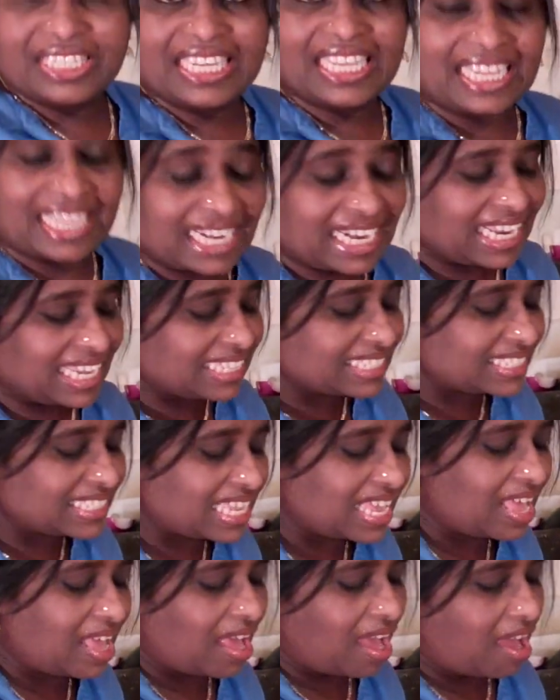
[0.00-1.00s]

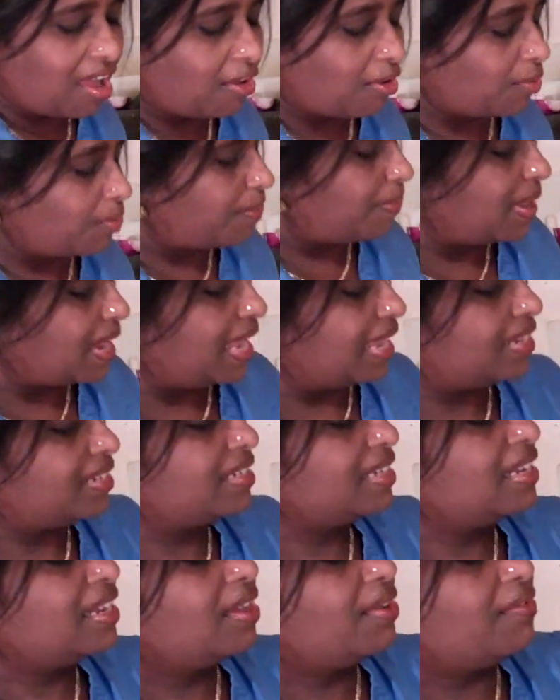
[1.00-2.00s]
deglaze our pan
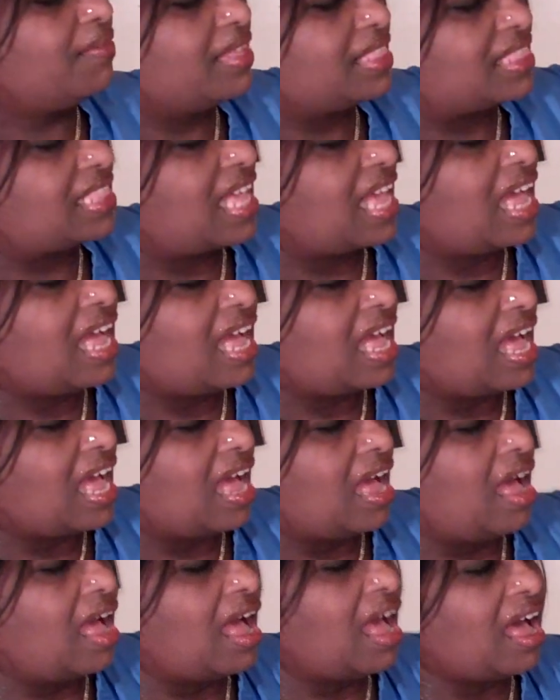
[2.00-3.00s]
with
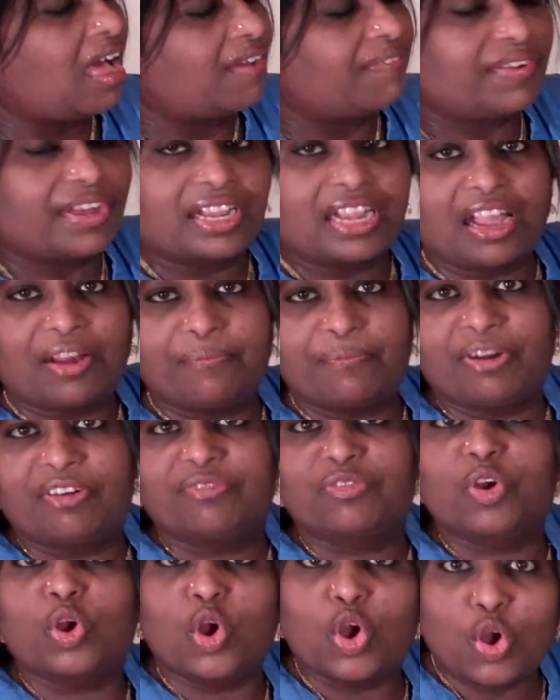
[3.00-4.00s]
a half a cup of
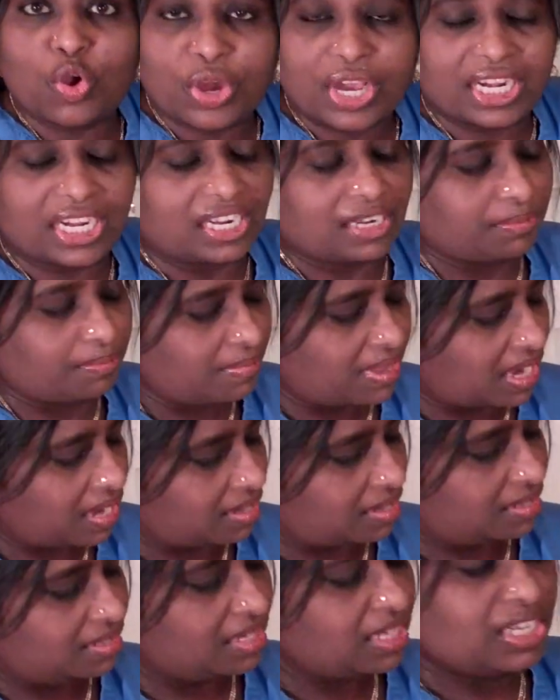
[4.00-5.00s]
coconut milk.
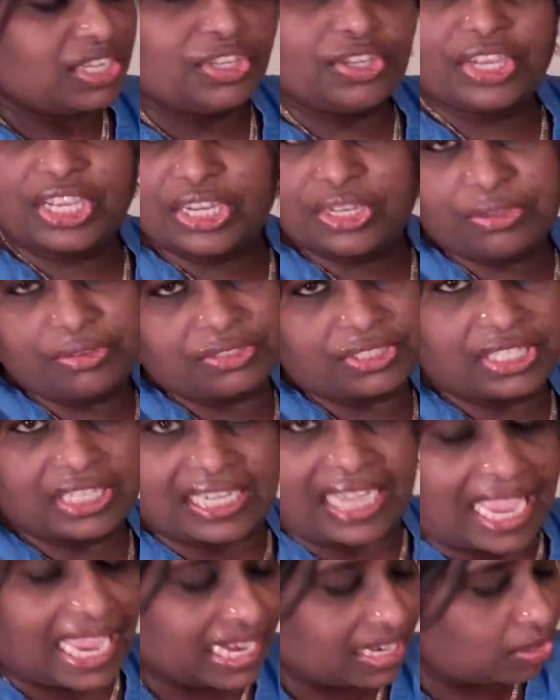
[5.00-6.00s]
You can use the
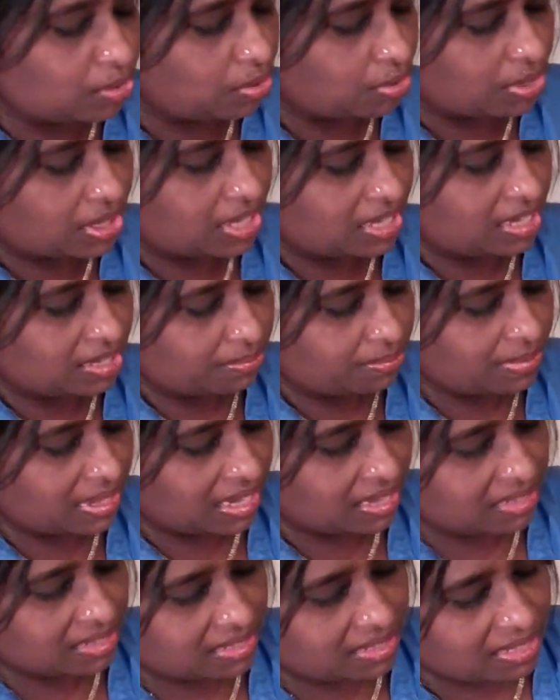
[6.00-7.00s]
canned coconut
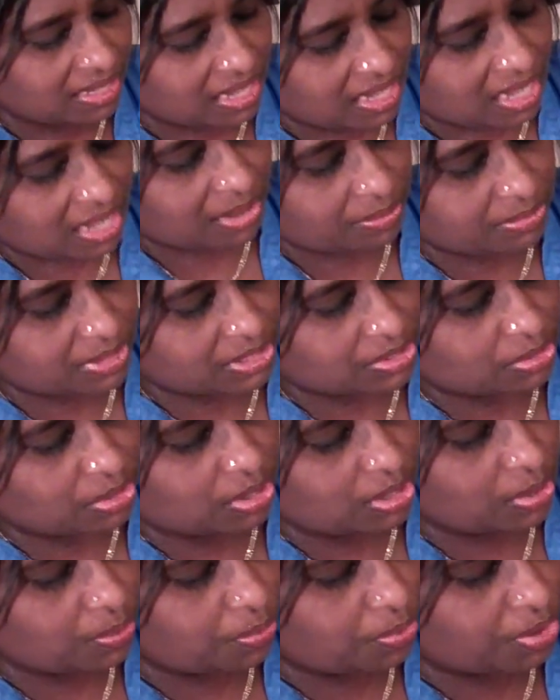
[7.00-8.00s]
milk. I'm just
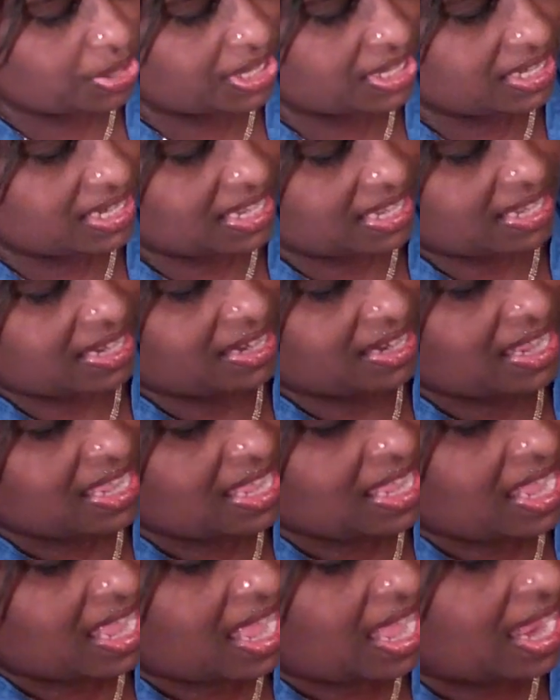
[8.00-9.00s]
going to pour it there
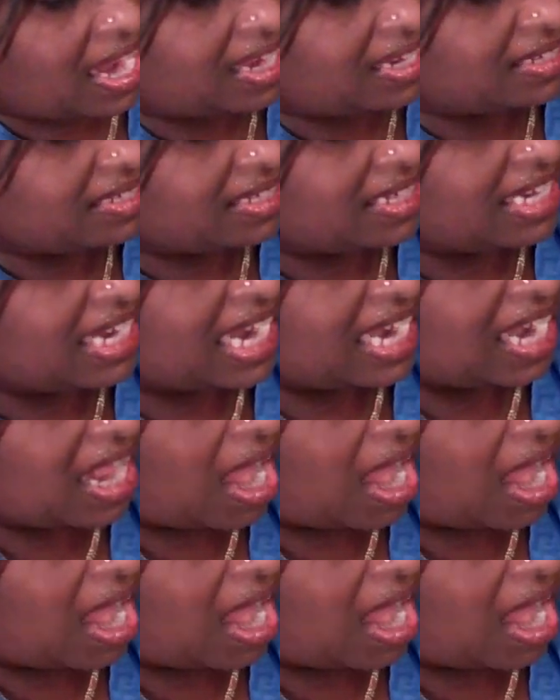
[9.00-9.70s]
and get